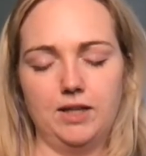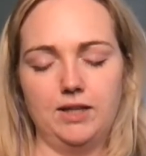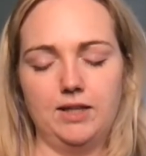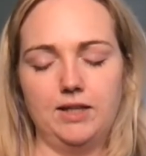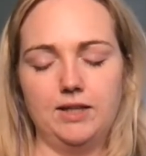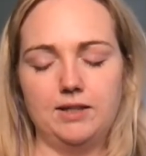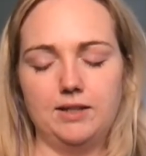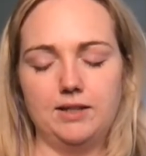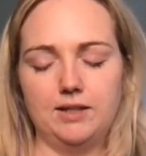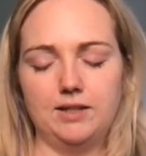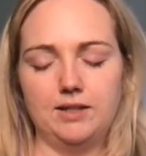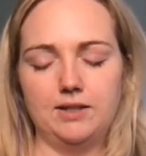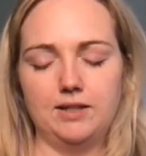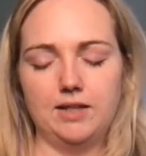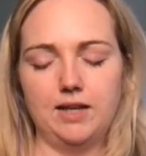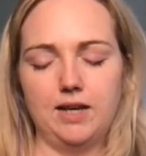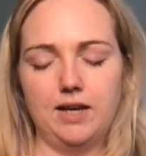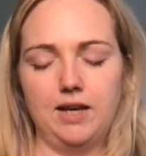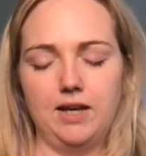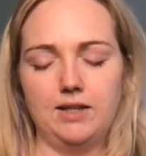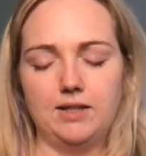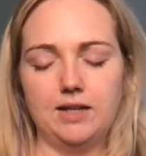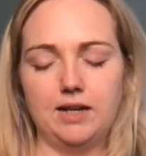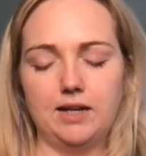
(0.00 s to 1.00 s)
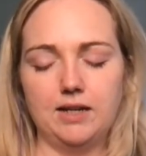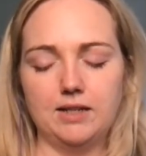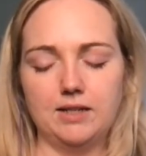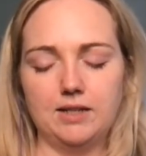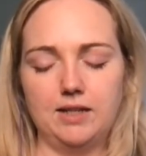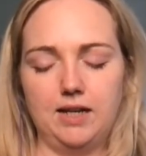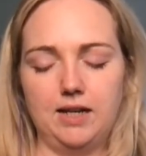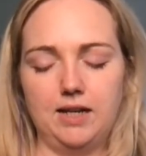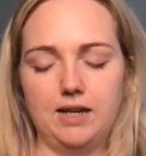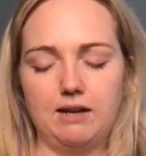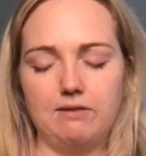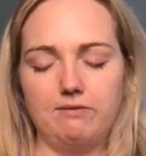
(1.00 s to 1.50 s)
This is a
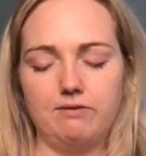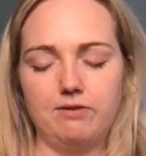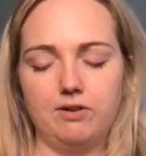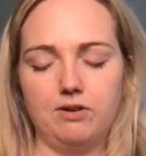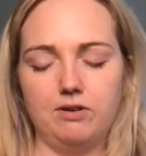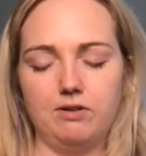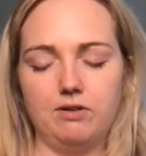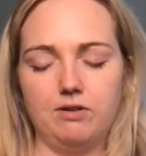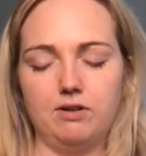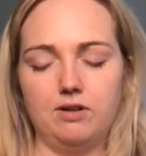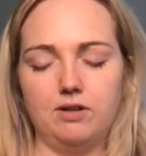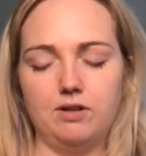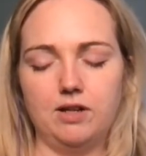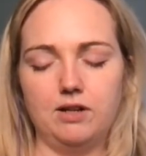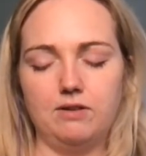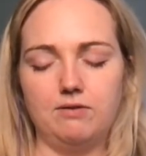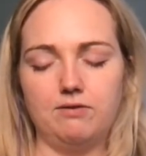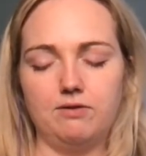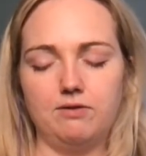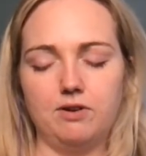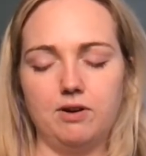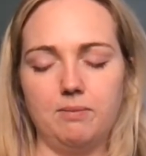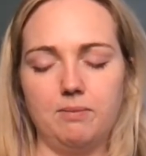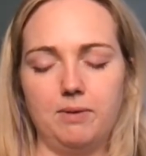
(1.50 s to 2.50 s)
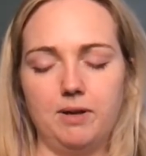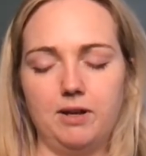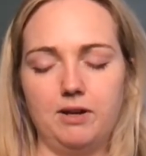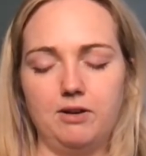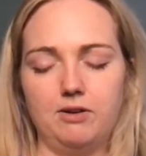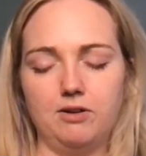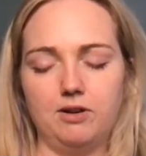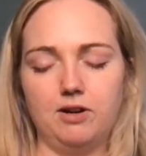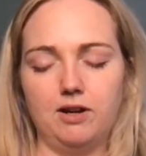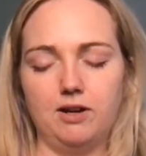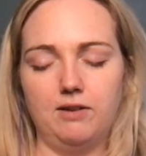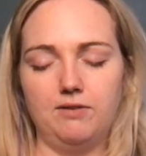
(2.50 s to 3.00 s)
technique I've learned from
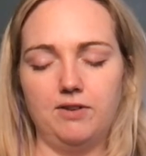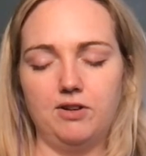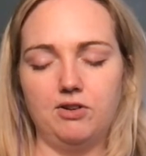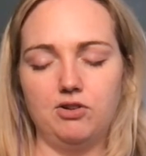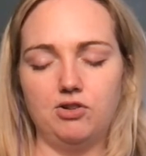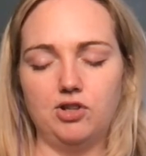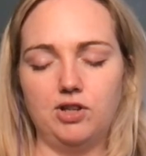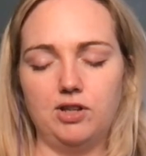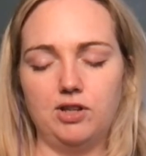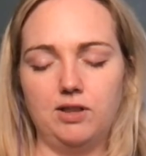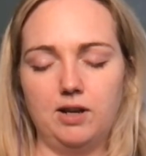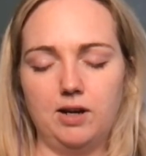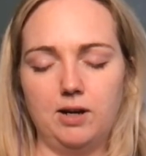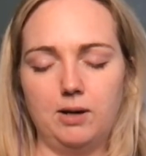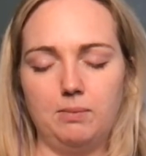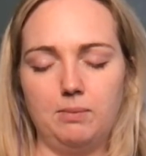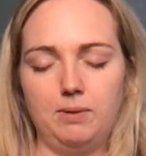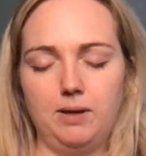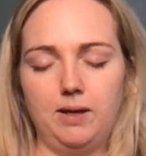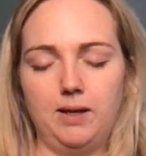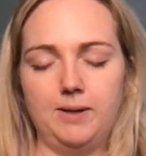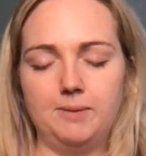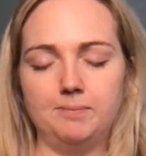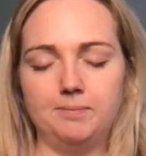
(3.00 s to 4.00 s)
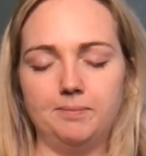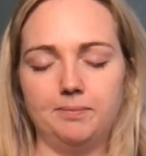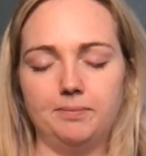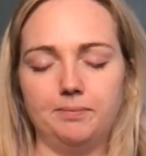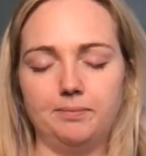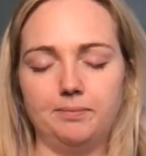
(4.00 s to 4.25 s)
integrative energy therapy.